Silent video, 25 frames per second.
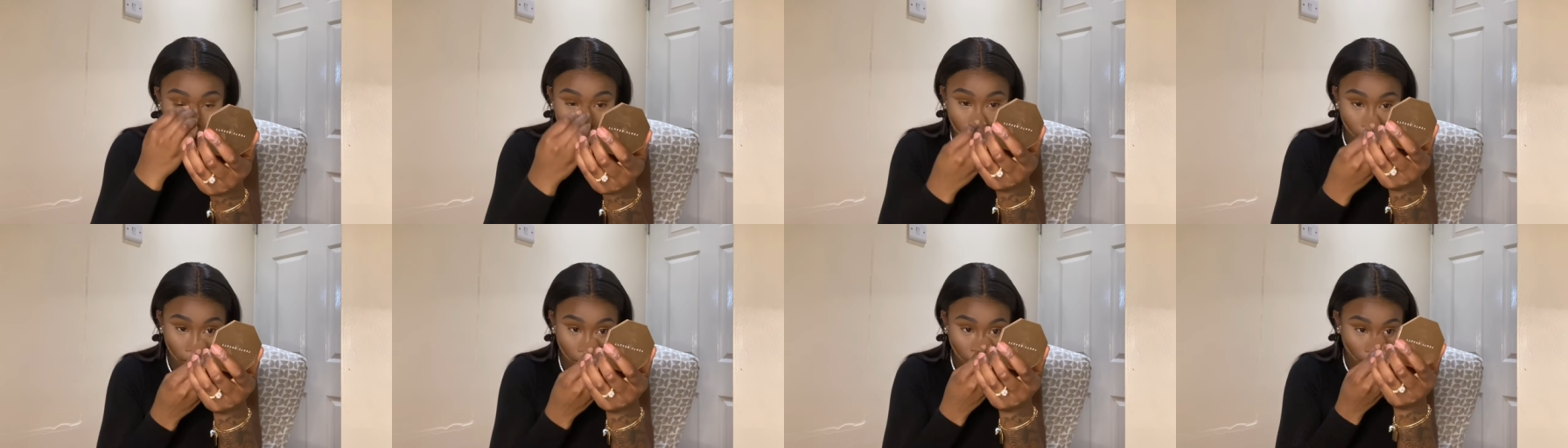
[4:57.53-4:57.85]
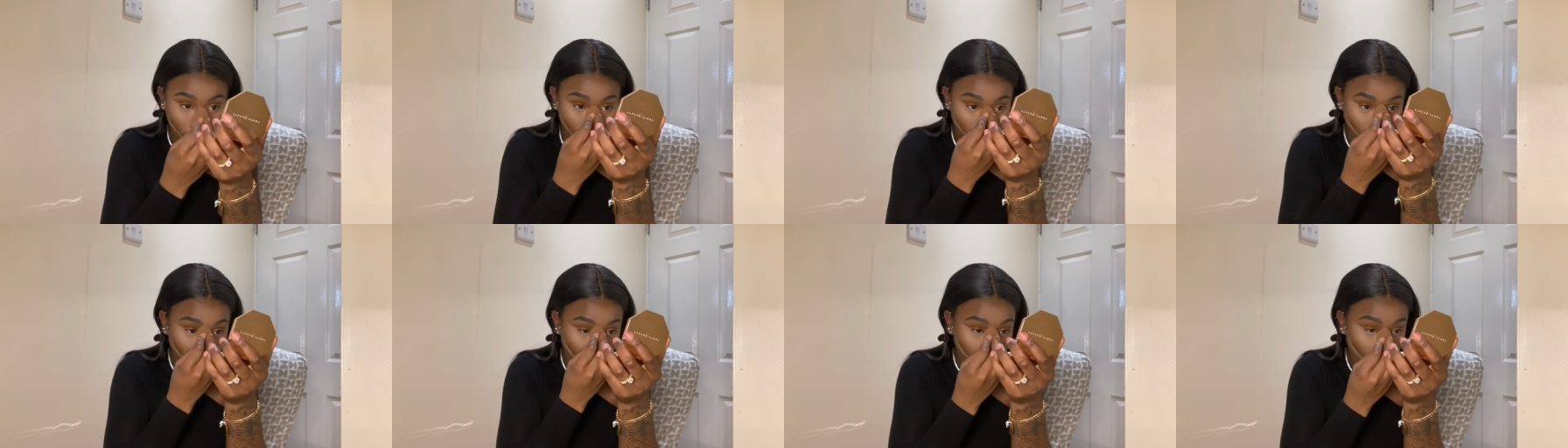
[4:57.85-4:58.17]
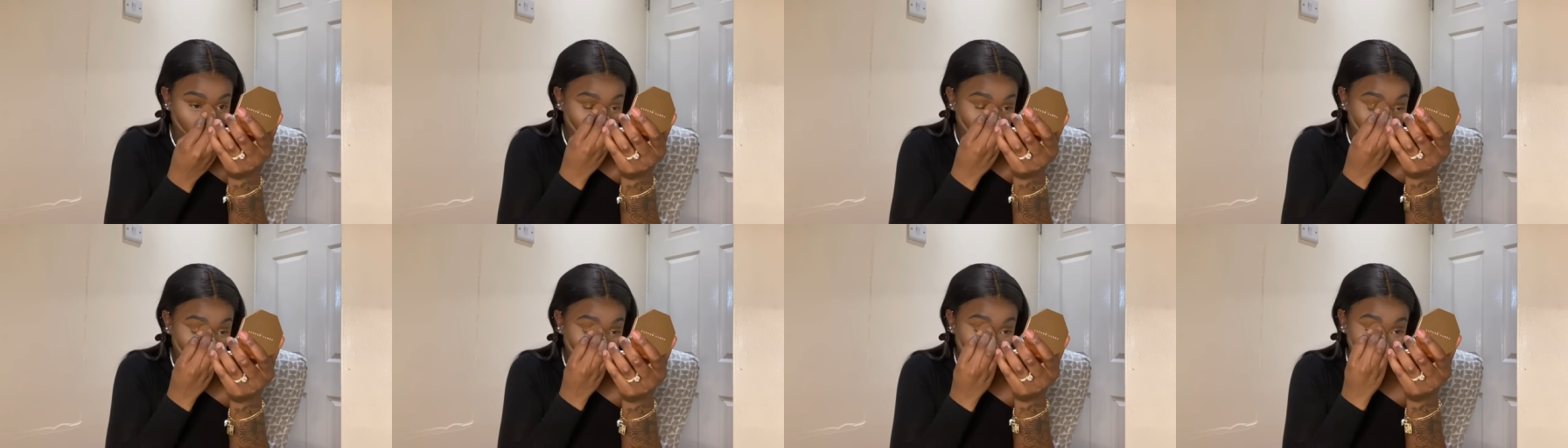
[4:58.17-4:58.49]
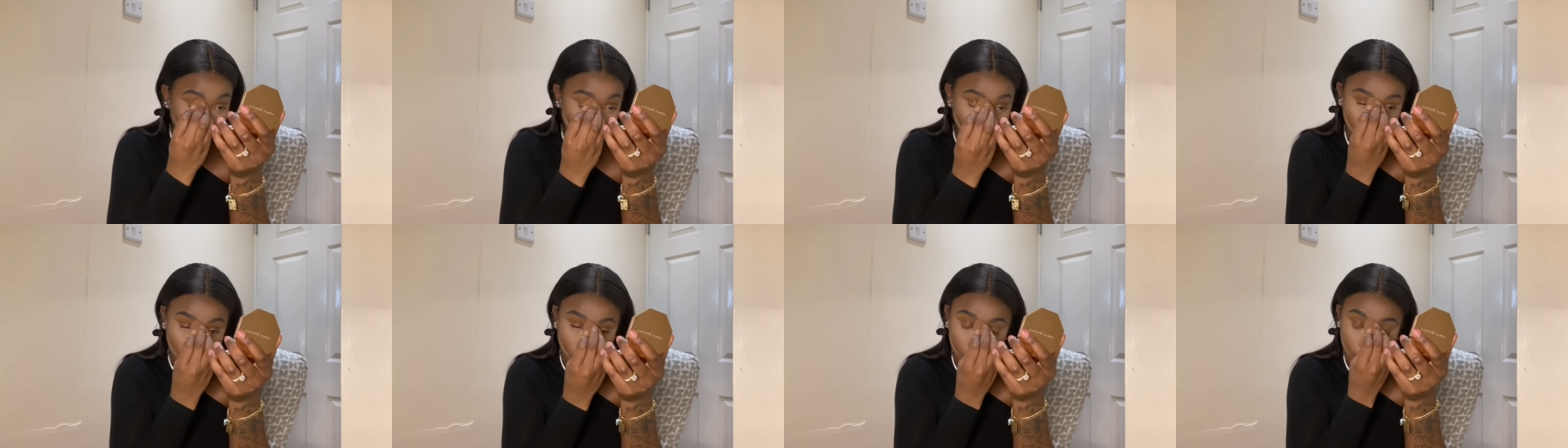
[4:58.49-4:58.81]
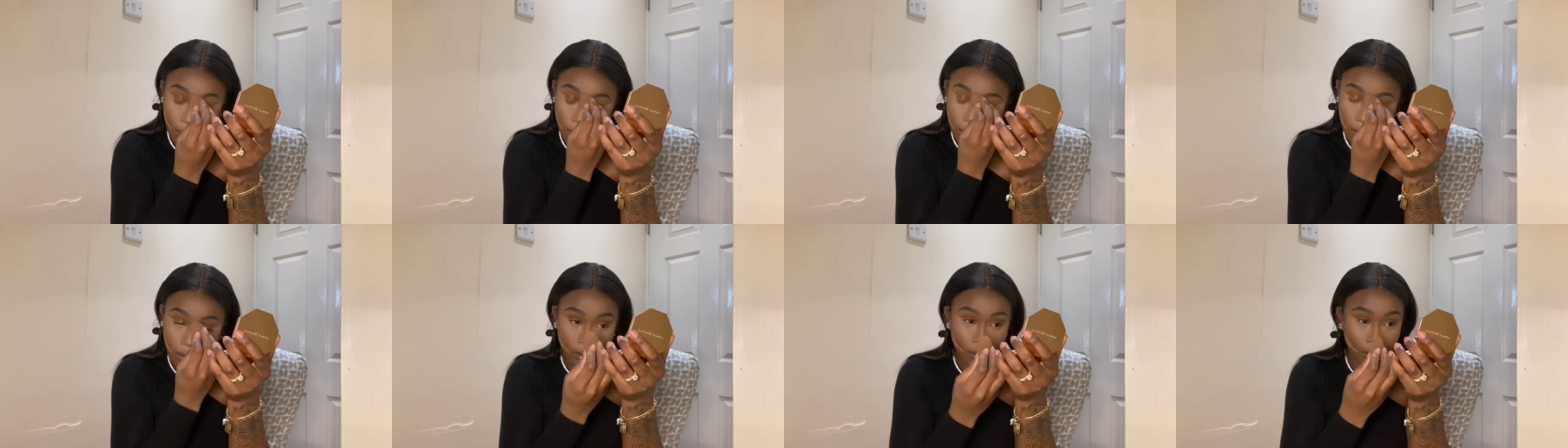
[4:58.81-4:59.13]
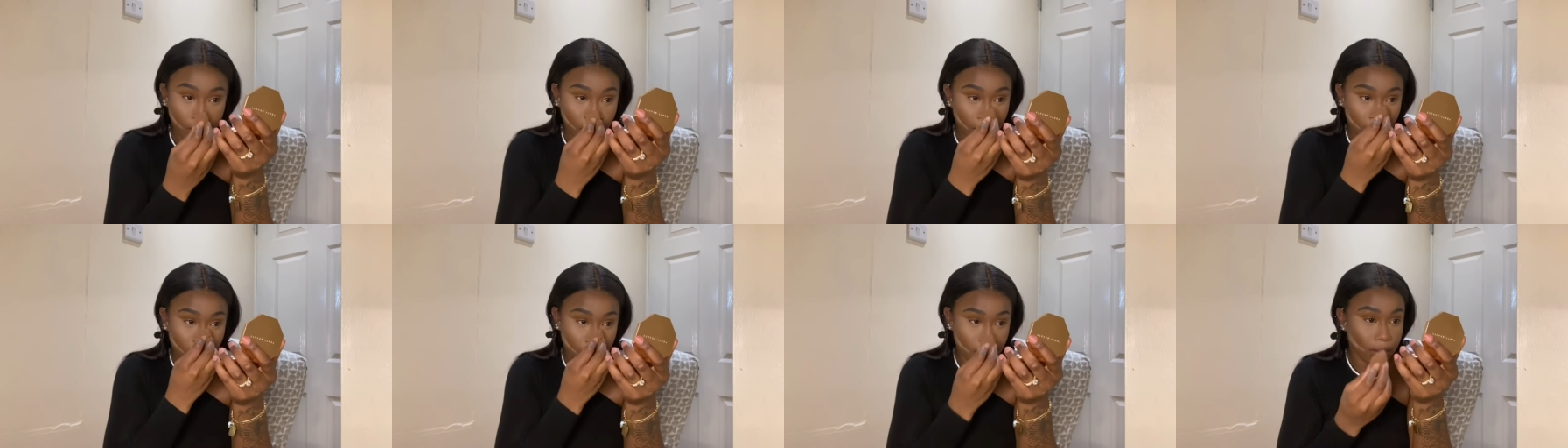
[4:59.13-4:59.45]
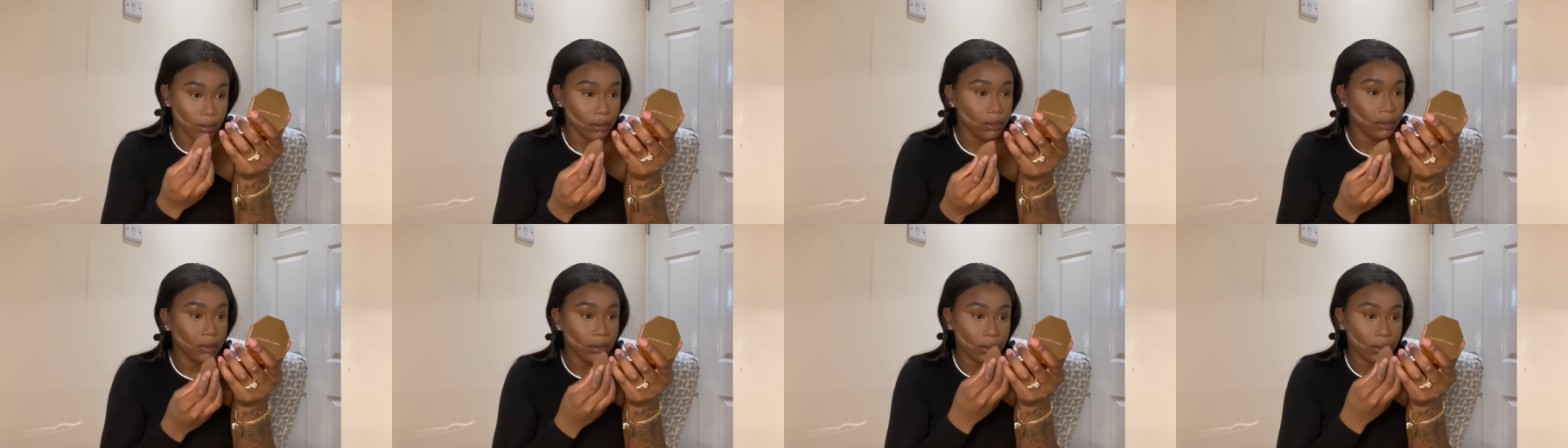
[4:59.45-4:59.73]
descriptions box but comment